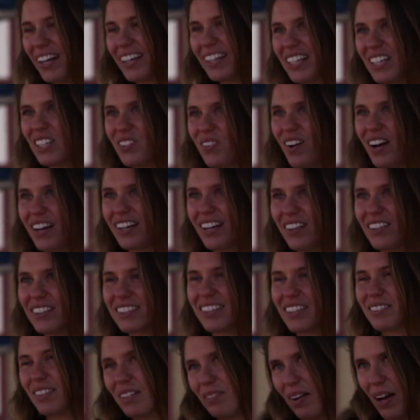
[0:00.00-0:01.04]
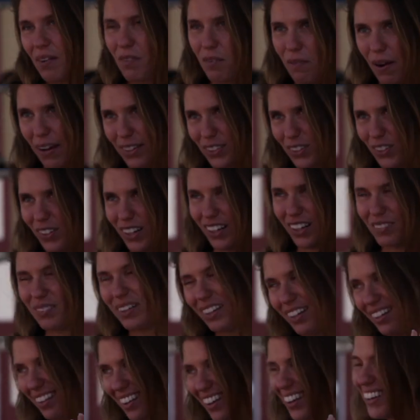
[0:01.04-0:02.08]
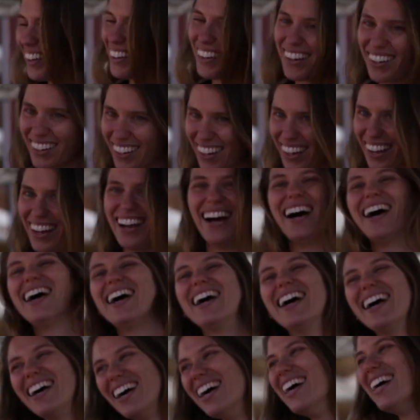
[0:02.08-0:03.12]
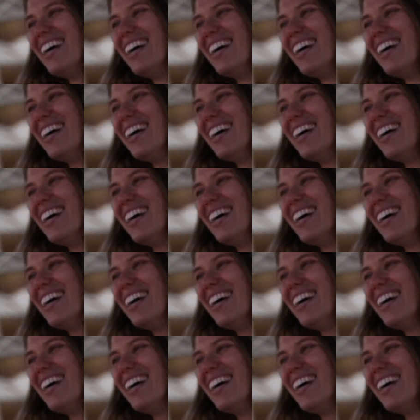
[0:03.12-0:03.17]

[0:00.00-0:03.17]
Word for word: help people. So that's what we